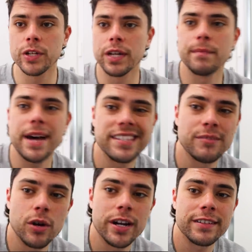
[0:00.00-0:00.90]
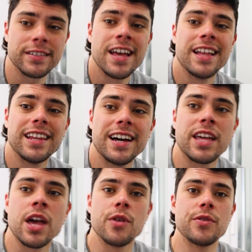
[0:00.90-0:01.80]
You get amazing products like
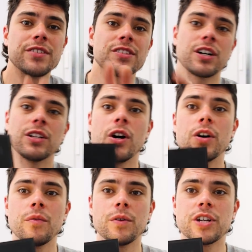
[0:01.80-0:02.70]
this cologne,